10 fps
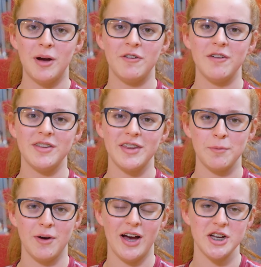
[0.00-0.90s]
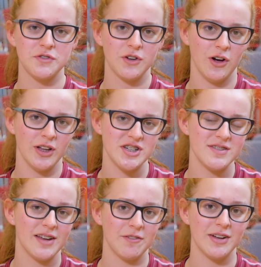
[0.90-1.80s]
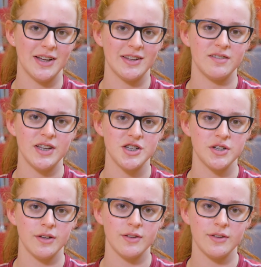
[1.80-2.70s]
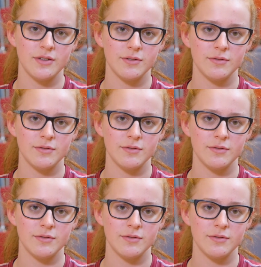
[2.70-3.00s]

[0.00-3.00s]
My favourite thing about Ashville College is definitely the teachers.